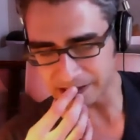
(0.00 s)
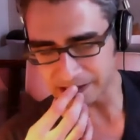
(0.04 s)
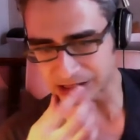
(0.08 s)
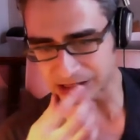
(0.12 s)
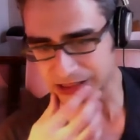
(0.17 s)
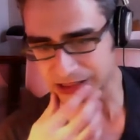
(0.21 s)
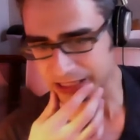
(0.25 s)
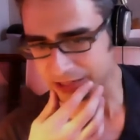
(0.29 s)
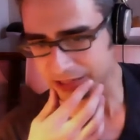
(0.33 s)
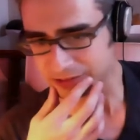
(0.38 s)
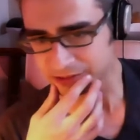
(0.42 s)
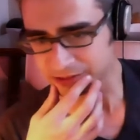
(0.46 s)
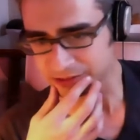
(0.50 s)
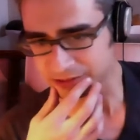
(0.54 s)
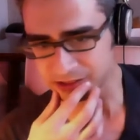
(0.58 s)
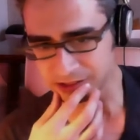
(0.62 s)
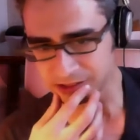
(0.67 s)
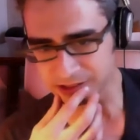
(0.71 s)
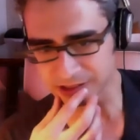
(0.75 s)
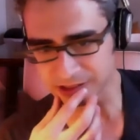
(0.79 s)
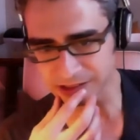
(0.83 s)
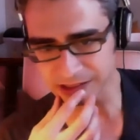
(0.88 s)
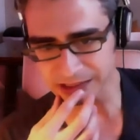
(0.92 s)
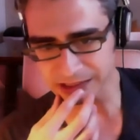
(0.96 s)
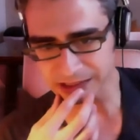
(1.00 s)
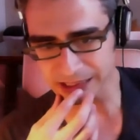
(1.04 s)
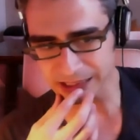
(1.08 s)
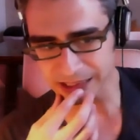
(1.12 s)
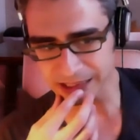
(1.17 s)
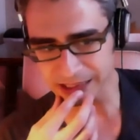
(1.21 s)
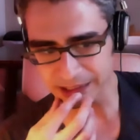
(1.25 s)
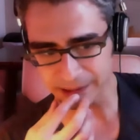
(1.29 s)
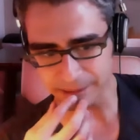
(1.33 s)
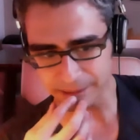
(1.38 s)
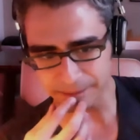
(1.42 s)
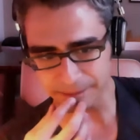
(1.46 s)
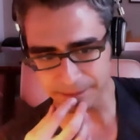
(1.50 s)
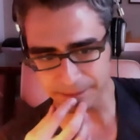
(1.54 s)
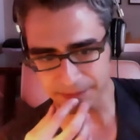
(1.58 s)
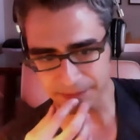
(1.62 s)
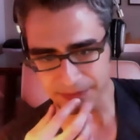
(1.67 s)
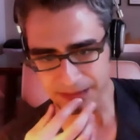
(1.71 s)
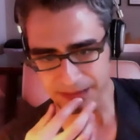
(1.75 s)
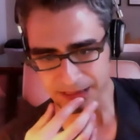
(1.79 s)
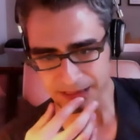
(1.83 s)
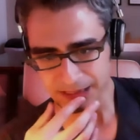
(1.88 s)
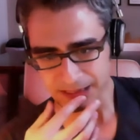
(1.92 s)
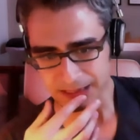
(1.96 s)
general,
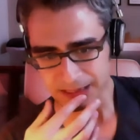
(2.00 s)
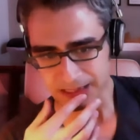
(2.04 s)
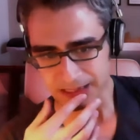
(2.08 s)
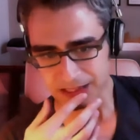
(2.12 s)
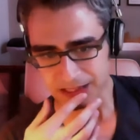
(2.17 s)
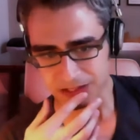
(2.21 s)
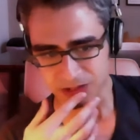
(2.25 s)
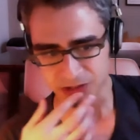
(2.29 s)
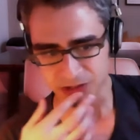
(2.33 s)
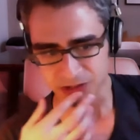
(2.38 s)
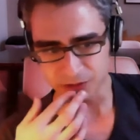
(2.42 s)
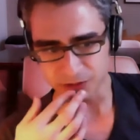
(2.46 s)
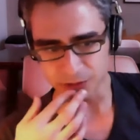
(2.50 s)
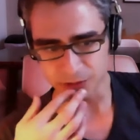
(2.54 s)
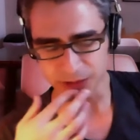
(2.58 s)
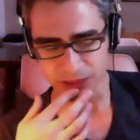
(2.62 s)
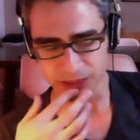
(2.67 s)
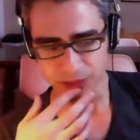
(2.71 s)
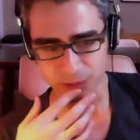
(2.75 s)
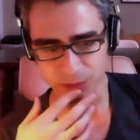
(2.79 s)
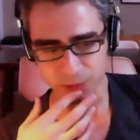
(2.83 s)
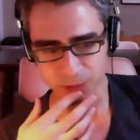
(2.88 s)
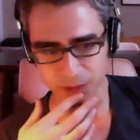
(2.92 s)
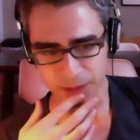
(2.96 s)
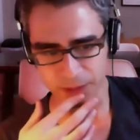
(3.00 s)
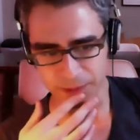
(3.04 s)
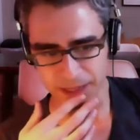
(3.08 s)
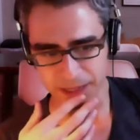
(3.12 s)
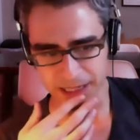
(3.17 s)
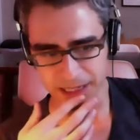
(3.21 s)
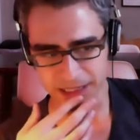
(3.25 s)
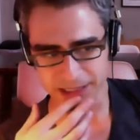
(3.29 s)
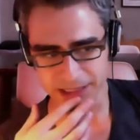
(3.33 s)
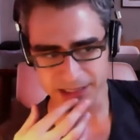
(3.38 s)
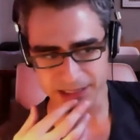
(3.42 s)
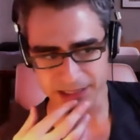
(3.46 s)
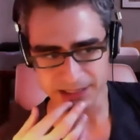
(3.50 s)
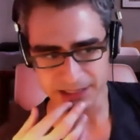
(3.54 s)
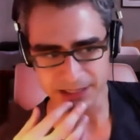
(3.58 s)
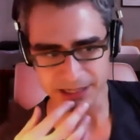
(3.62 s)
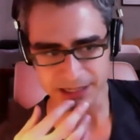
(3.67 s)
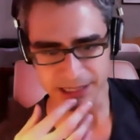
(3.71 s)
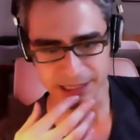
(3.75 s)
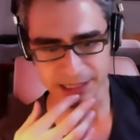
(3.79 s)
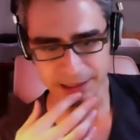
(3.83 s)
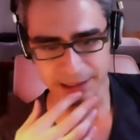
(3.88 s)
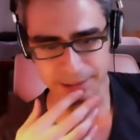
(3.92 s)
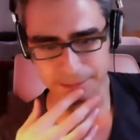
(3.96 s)
and sort of what the web has,
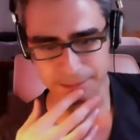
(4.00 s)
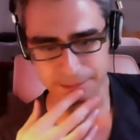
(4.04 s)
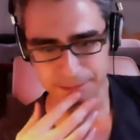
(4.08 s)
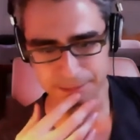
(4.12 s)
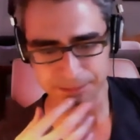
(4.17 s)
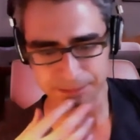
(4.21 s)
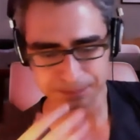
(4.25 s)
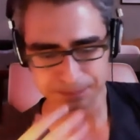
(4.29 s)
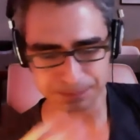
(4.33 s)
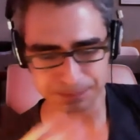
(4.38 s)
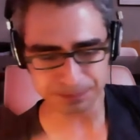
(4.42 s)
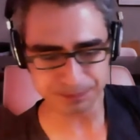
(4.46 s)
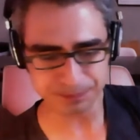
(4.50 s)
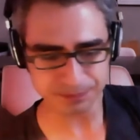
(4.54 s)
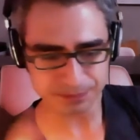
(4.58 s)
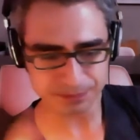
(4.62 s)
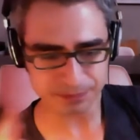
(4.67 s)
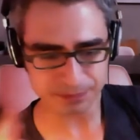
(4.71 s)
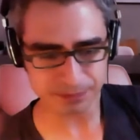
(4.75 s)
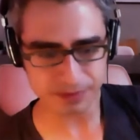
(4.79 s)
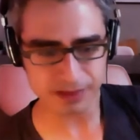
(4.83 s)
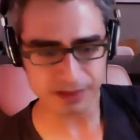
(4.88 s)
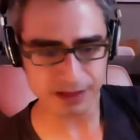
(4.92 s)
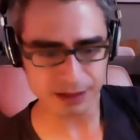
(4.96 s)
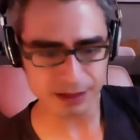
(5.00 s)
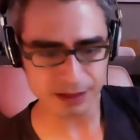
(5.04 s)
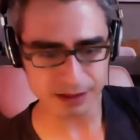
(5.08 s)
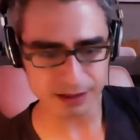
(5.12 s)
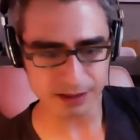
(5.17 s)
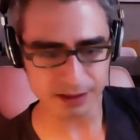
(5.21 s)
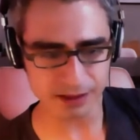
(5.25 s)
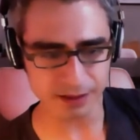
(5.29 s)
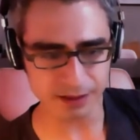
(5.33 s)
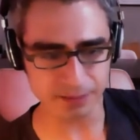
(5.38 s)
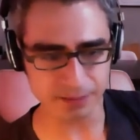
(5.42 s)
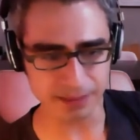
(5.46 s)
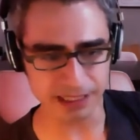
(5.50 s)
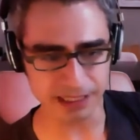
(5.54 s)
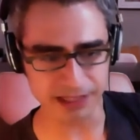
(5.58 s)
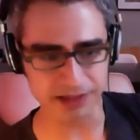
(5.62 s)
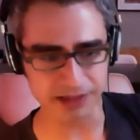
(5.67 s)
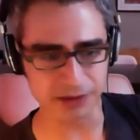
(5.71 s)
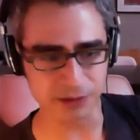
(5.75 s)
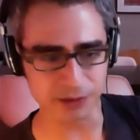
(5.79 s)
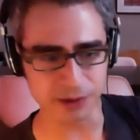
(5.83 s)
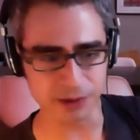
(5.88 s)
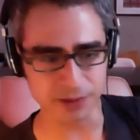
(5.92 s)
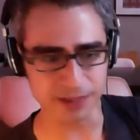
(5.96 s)
the
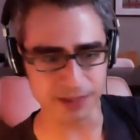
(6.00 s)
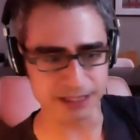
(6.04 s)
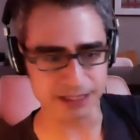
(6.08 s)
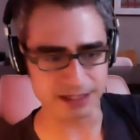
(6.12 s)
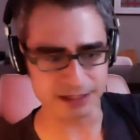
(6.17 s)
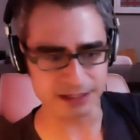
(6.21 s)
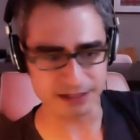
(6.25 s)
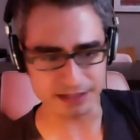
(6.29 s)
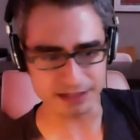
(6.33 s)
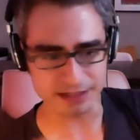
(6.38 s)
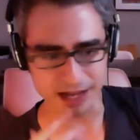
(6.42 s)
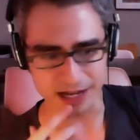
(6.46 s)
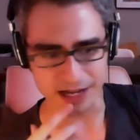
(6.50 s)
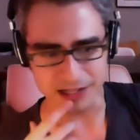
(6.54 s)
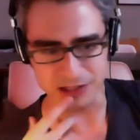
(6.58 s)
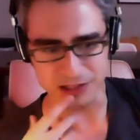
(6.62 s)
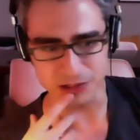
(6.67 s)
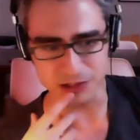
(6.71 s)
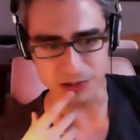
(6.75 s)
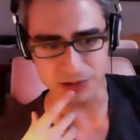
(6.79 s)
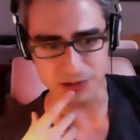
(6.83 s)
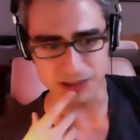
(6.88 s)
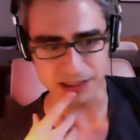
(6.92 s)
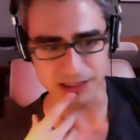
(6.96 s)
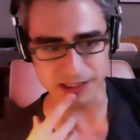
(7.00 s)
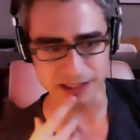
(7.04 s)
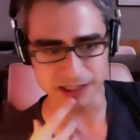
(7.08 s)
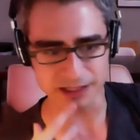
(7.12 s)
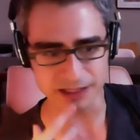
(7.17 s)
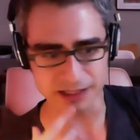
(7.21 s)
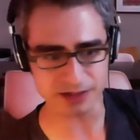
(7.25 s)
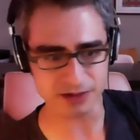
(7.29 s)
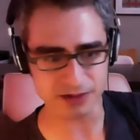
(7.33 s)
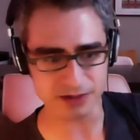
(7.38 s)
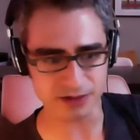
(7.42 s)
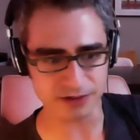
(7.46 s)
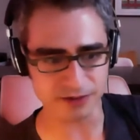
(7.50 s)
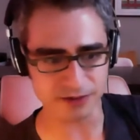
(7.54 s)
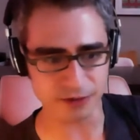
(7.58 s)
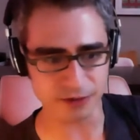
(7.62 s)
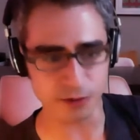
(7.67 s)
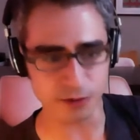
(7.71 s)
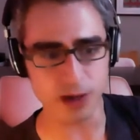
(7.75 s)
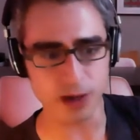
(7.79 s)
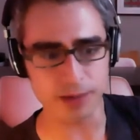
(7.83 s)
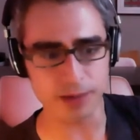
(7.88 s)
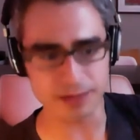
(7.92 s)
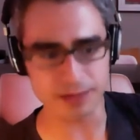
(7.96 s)
meaning the web has assigned to it is sort of a
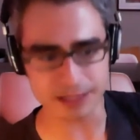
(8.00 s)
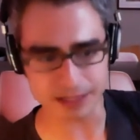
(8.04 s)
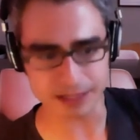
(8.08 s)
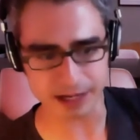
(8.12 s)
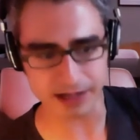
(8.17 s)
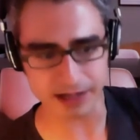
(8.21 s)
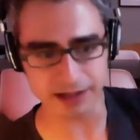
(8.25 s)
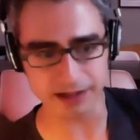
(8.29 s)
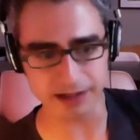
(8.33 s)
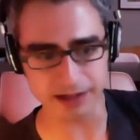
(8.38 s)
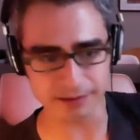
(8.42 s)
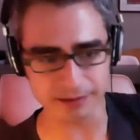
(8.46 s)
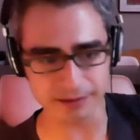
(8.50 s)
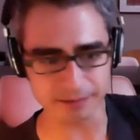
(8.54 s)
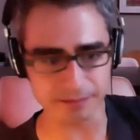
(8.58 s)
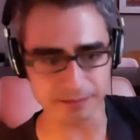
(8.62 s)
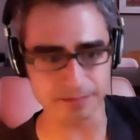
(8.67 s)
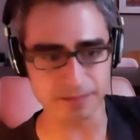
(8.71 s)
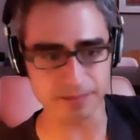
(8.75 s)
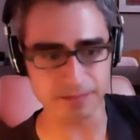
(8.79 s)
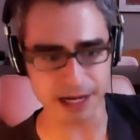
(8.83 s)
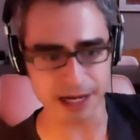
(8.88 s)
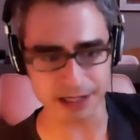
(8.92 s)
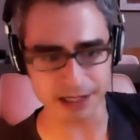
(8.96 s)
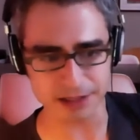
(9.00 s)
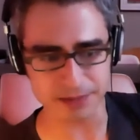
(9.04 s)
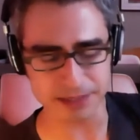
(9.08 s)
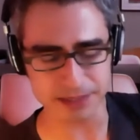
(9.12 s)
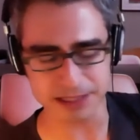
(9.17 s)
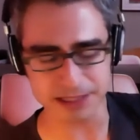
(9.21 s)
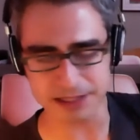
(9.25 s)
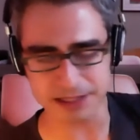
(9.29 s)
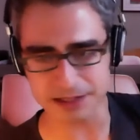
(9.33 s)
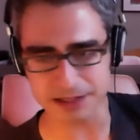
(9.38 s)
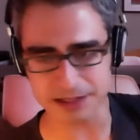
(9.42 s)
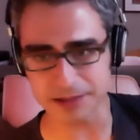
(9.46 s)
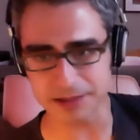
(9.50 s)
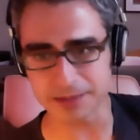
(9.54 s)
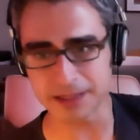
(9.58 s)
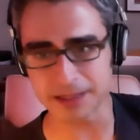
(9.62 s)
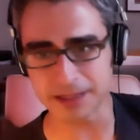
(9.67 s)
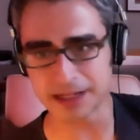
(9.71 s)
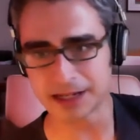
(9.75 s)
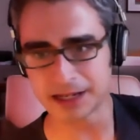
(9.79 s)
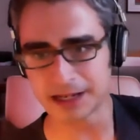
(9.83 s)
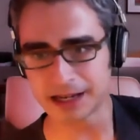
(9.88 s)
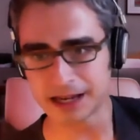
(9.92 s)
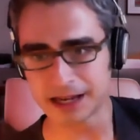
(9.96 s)
website management system.
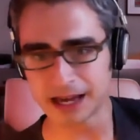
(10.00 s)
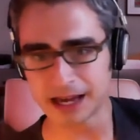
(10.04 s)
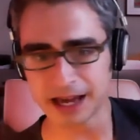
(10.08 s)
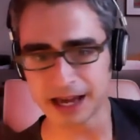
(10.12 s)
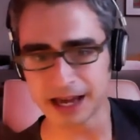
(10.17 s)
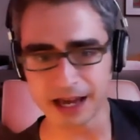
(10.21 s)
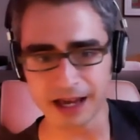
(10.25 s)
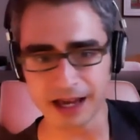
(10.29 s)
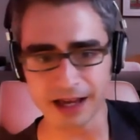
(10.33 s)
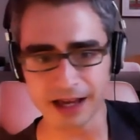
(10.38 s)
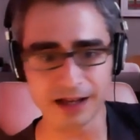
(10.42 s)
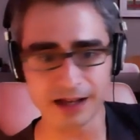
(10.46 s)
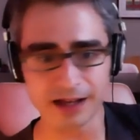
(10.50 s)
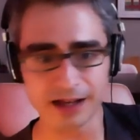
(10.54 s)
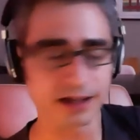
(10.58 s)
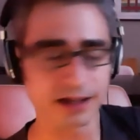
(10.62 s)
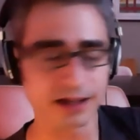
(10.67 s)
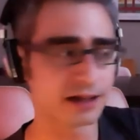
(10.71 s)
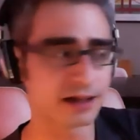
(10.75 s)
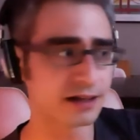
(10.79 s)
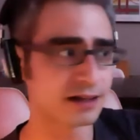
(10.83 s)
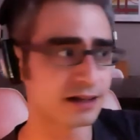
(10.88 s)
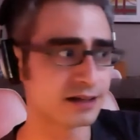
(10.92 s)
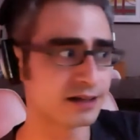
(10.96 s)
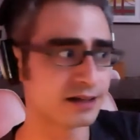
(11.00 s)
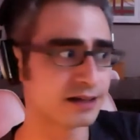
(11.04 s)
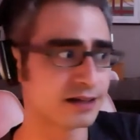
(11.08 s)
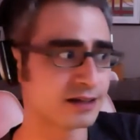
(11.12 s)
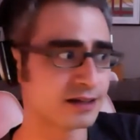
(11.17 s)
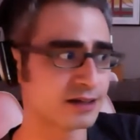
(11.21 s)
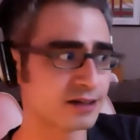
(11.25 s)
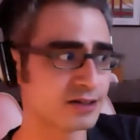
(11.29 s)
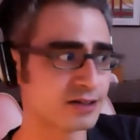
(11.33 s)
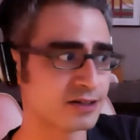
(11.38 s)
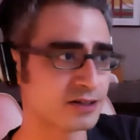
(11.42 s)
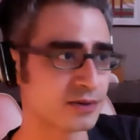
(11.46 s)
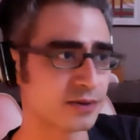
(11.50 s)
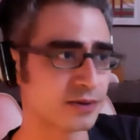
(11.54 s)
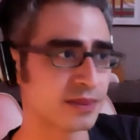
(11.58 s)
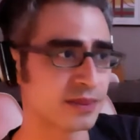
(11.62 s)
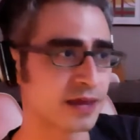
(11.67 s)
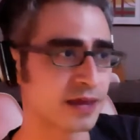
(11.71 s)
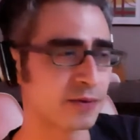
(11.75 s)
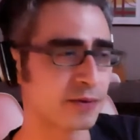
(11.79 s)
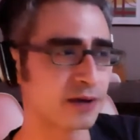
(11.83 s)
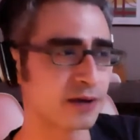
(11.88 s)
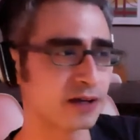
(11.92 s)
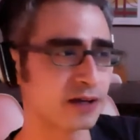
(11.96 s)
And so in
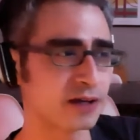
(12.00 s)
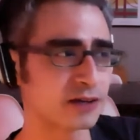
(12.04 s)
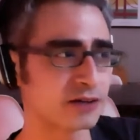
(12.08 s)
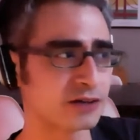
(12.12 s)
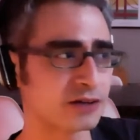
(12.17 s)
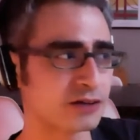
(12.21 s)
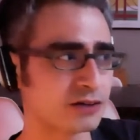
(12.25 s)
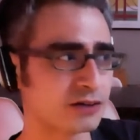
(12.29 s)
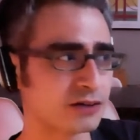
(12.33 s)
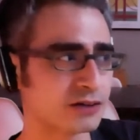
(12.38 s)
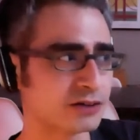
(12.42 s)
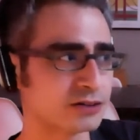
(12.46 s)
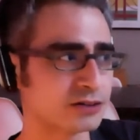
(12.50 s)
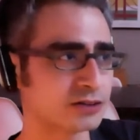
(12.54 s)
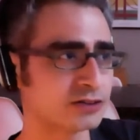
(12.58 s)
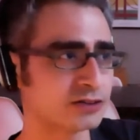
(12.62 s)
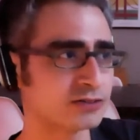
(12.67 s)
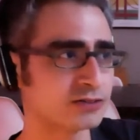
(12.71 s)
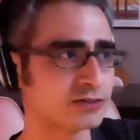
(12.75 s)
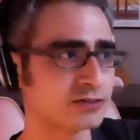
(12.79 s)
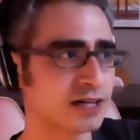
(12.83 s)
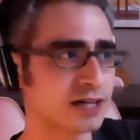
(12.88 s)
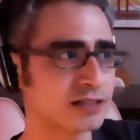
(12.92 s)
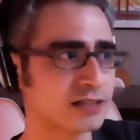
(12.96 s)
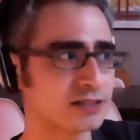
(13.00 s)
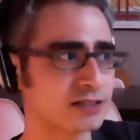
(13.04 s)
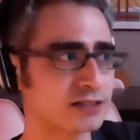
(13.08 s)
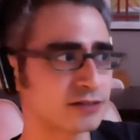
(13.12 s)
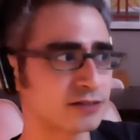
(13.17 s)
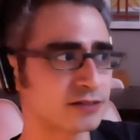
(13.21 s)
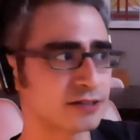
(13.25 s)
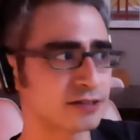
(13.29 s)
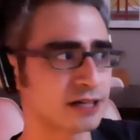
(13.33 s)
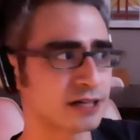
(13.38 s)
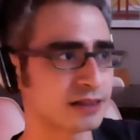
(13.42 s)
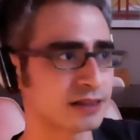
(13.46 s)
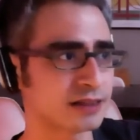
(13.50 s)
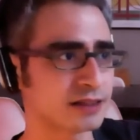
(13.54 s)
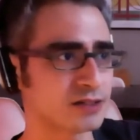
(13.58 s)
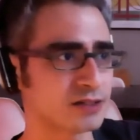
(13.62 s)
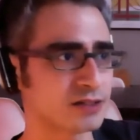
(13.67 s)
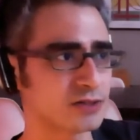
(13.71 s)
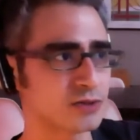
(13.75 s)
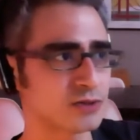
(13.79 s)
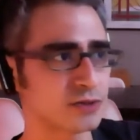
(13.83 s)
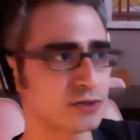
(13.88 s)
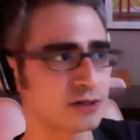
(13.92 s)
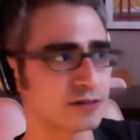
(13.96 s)
that way, you're trying to create
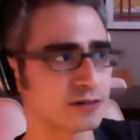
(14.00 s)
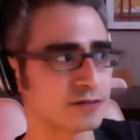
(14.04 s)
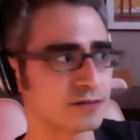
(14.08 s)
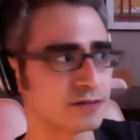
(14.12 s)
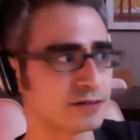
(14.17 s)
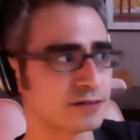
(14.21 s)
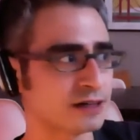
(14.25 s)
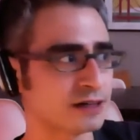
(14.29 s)
this sort of